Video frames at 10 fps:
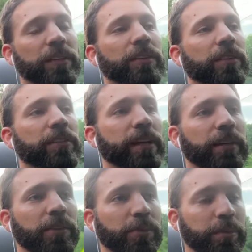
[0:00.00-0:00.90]
your
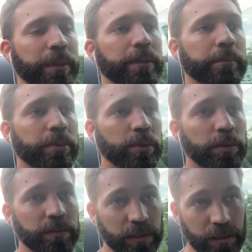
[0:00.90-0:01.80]
cycles will be
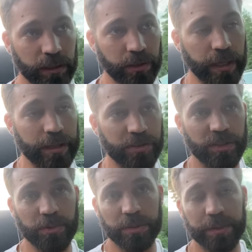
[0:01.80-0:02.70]
improved, your
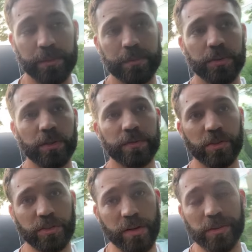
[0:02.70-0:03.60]
energy will be improved,
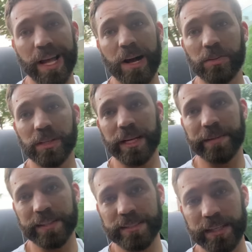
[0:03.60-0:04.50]
your general outlook
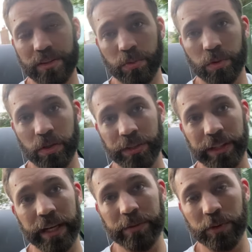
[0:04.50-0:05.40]
on the state of the world and
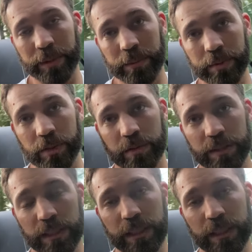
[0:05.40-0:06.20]
life will be improved,